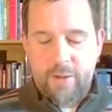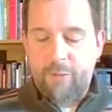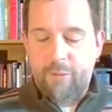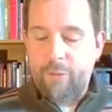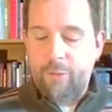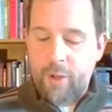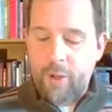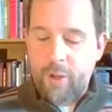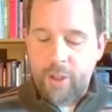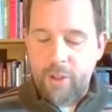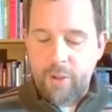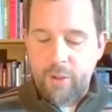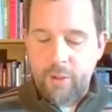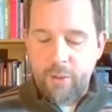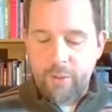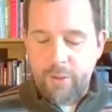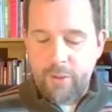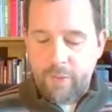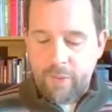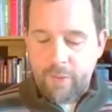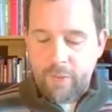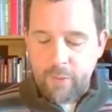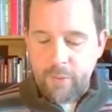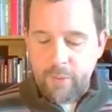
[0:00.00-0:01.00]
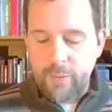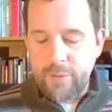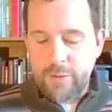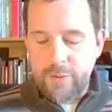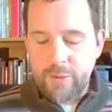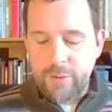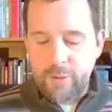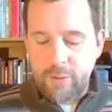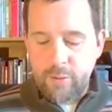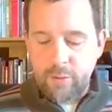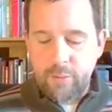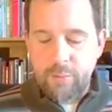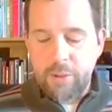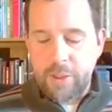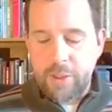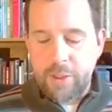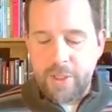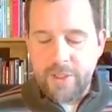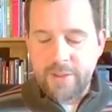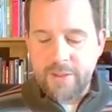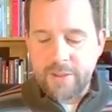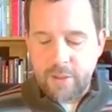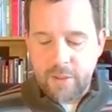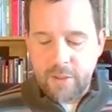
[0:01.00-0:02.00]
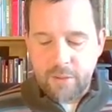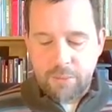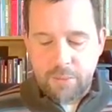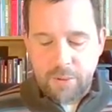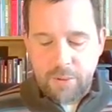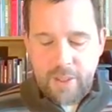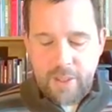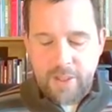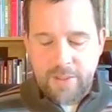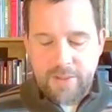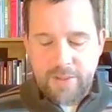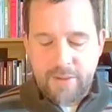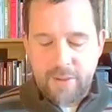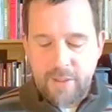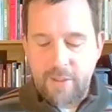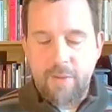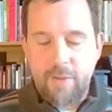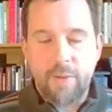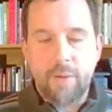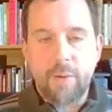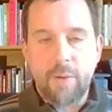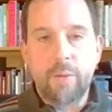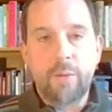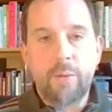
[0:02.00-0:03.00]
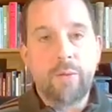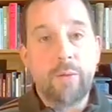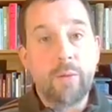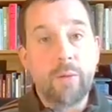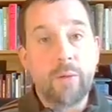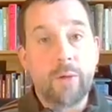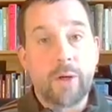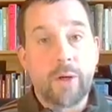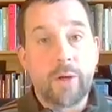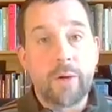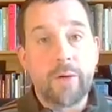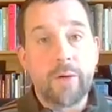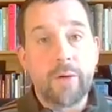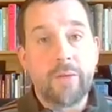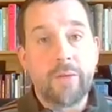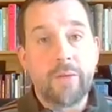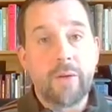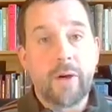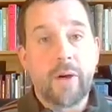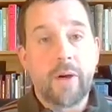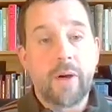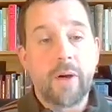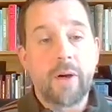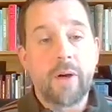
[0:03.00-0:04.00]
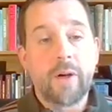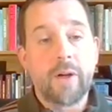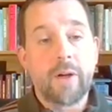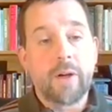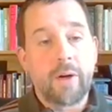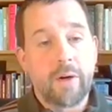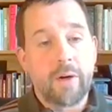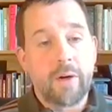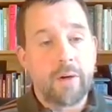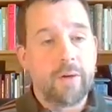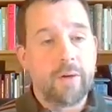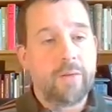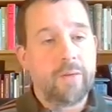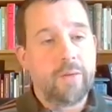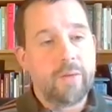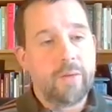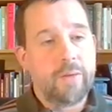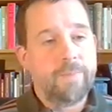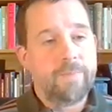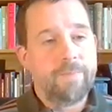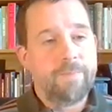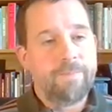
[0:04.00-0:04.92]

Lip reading: For I know that those you bless are blessed, and those you curse are cursed."